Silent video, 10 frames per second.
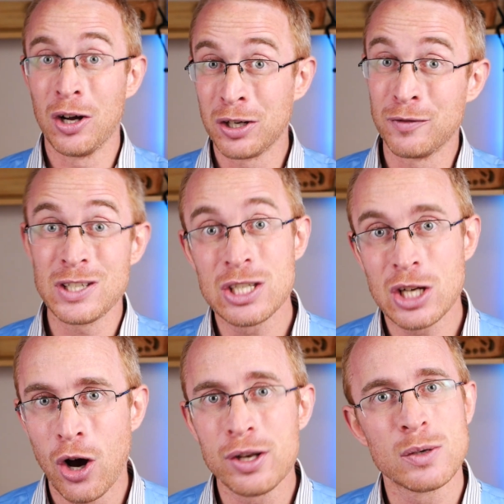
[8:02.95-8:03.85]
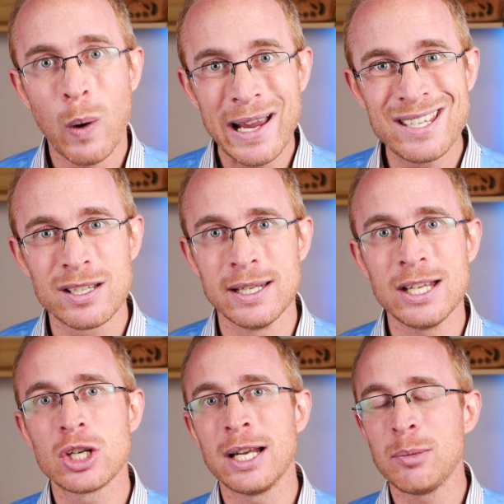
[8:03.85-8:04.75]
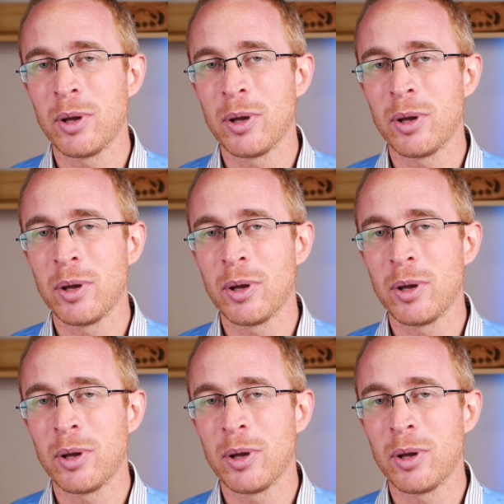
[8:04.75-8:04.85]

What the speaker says: kind of discarded waste initially,